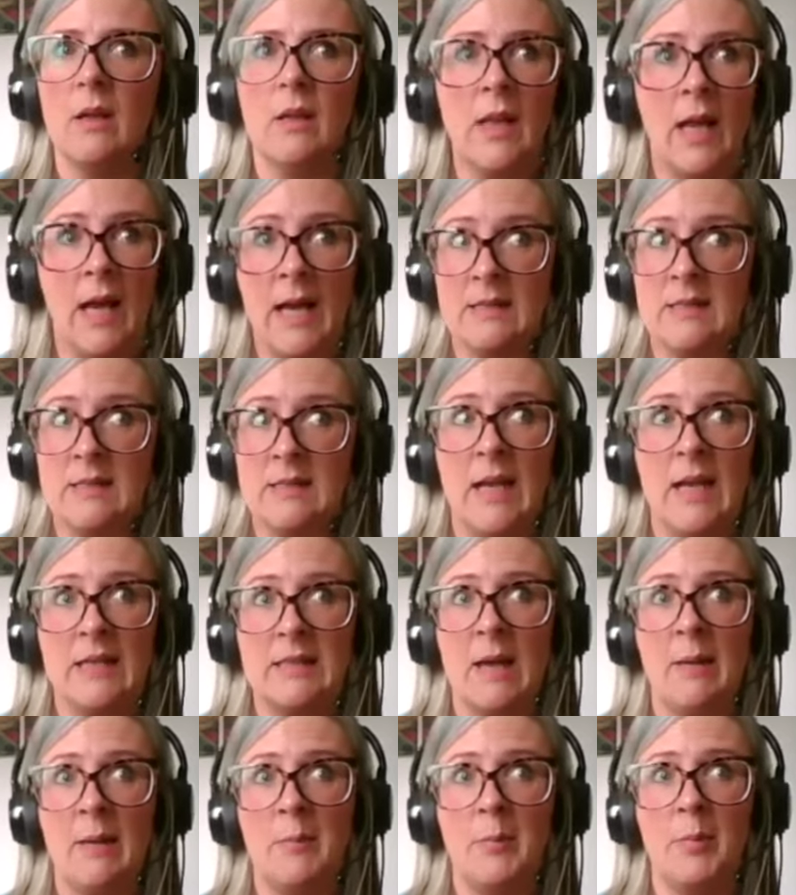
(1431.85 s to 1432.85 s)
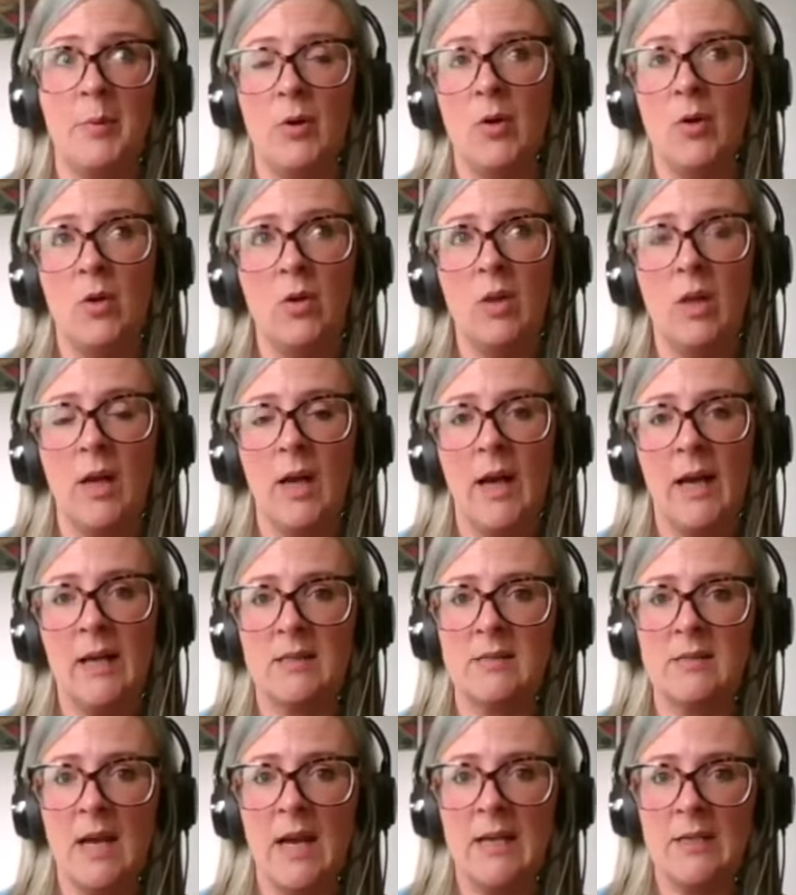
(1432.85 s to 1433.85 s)
Like, as an example, I
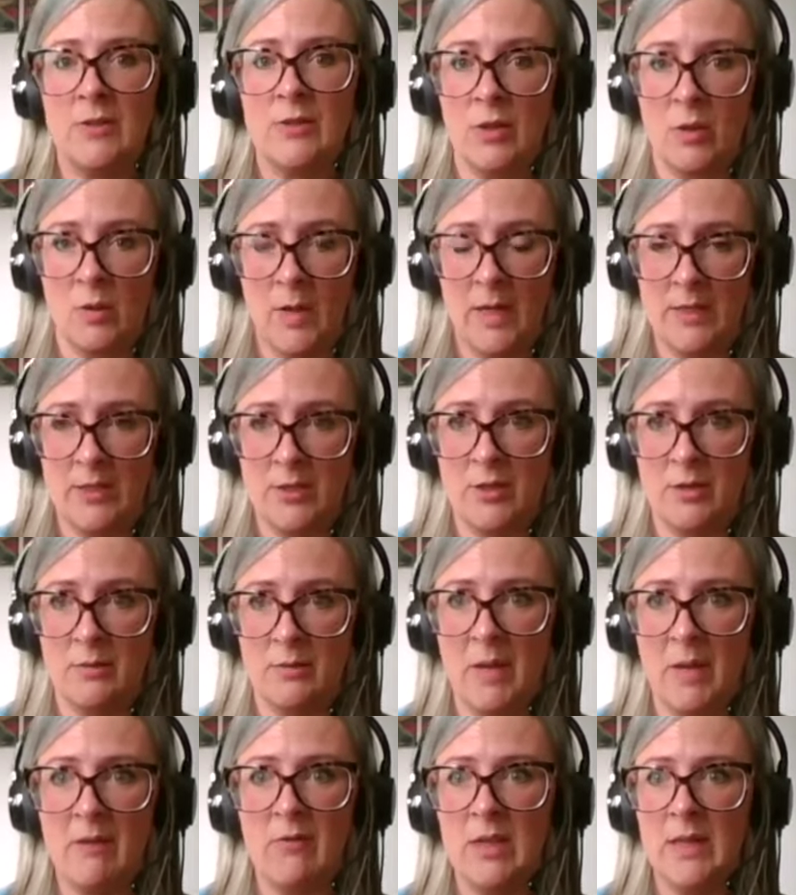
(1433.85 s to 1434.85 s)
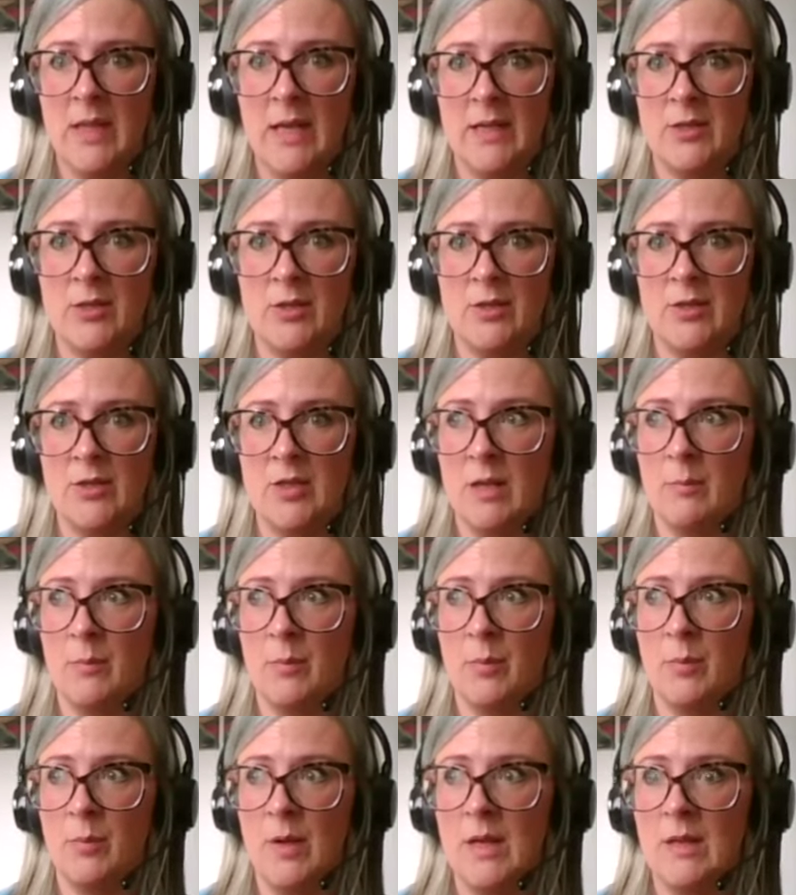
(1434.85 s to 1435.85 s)
started to question my relationship
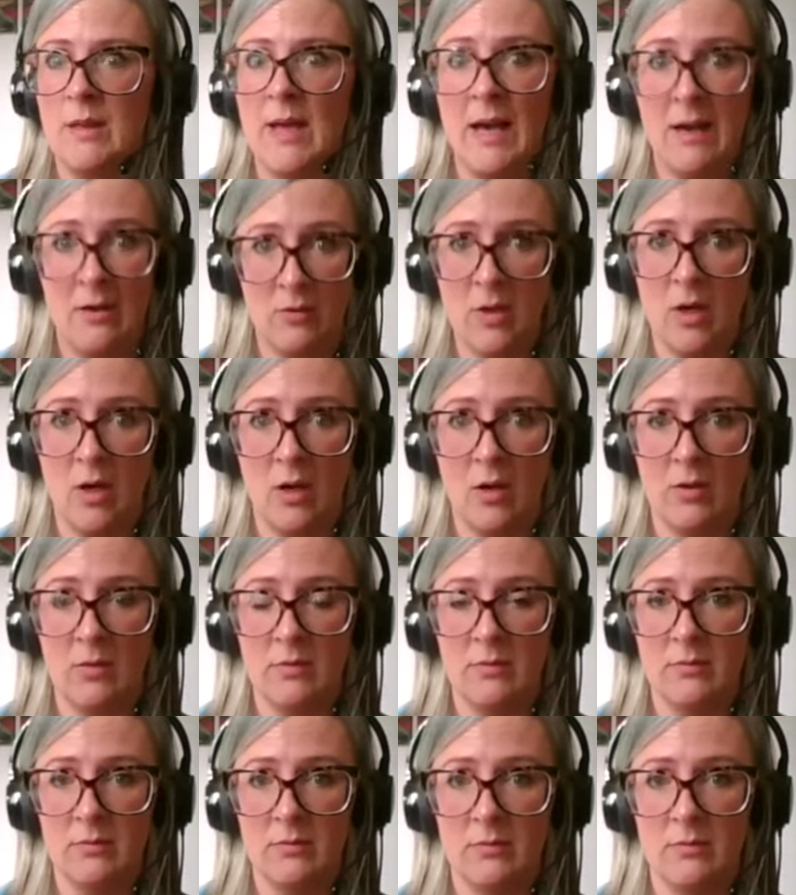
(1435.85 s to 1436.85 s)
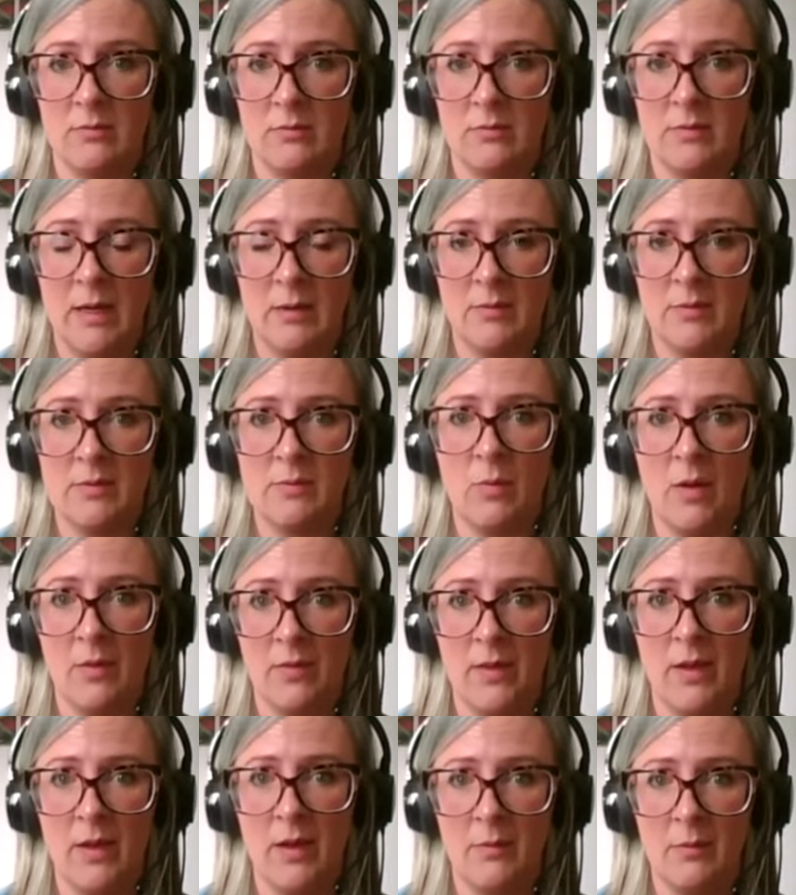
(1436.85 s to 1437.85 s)
with alcohol. That was
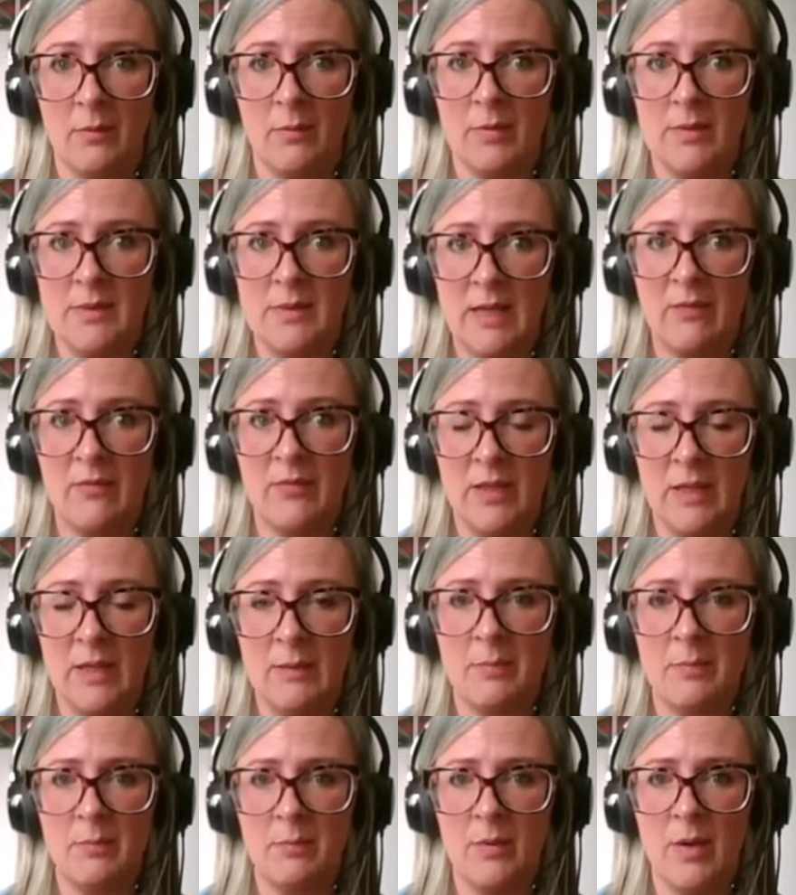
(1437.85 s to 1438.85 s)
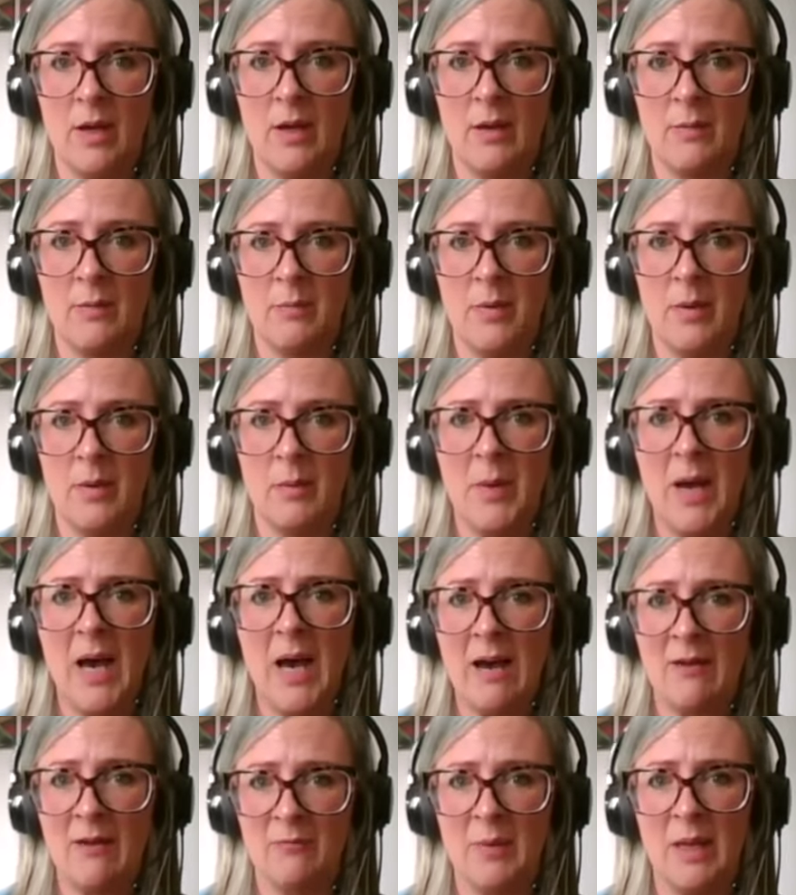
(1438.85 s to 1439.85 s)
one that was definitely a
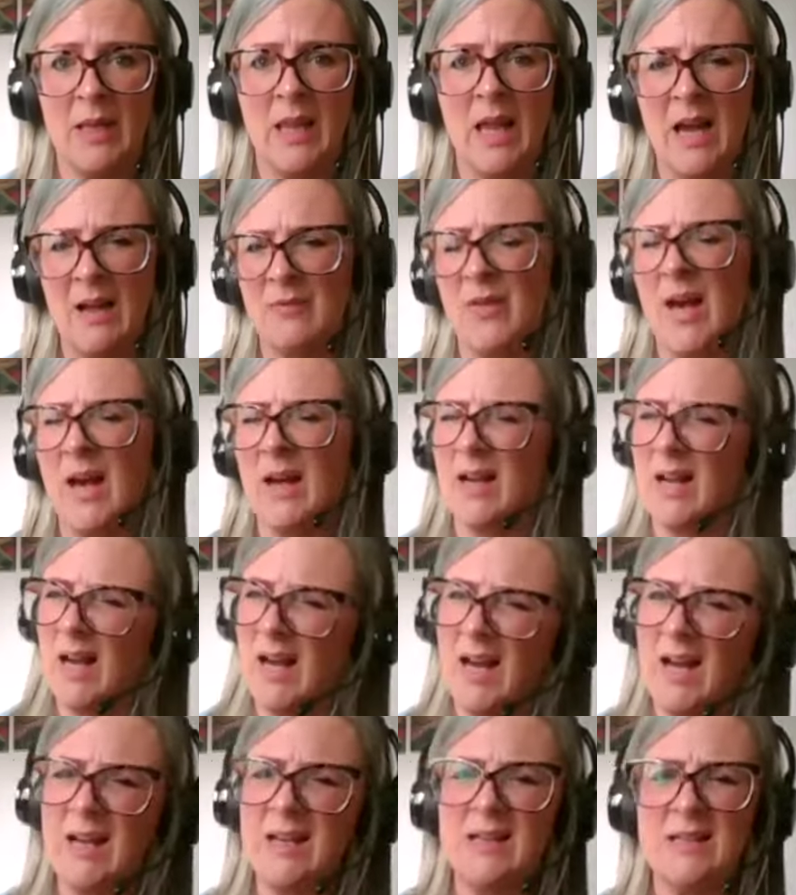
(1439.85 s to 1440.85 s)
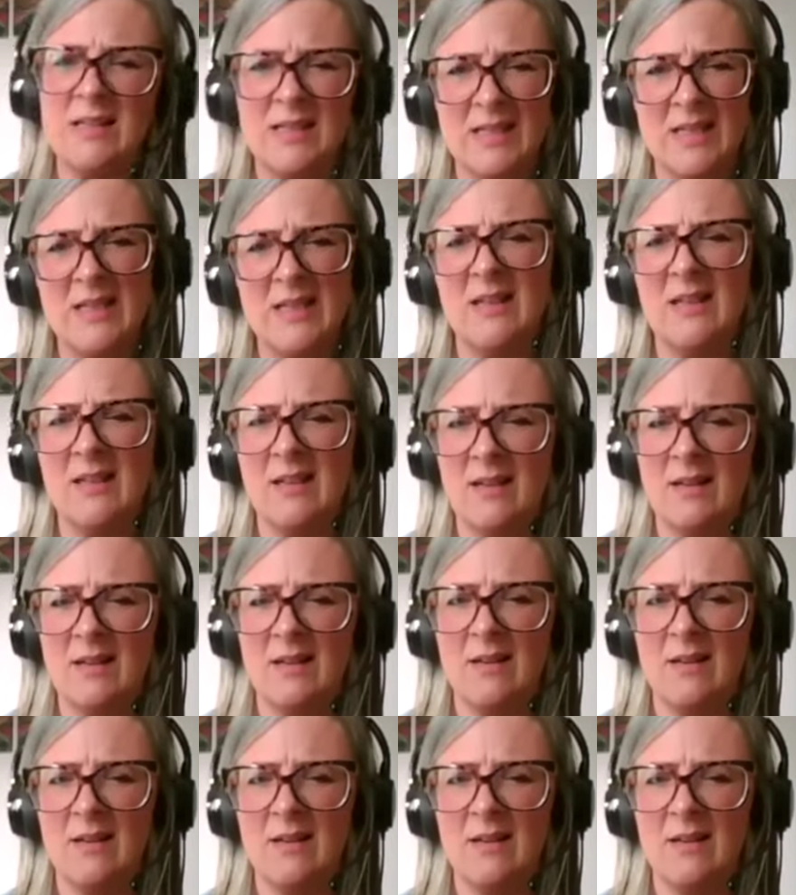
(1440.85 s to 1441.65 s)
part of my life that I kind of didn't